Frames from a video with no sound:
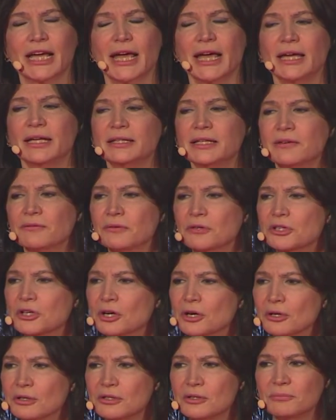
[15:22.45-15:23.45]
It never
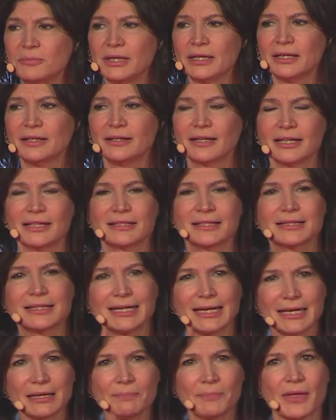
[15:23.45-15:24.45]
occurred to me to
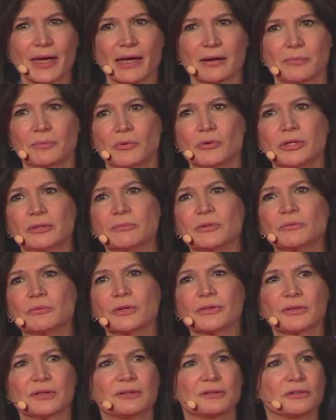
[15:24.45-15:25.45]
keep that appointment
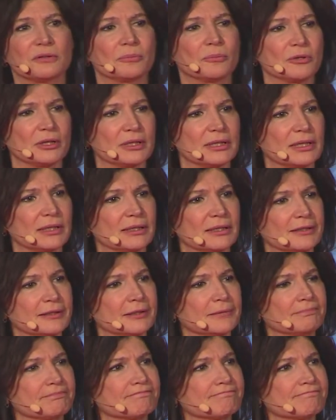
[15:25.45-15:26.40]
with the superintendent.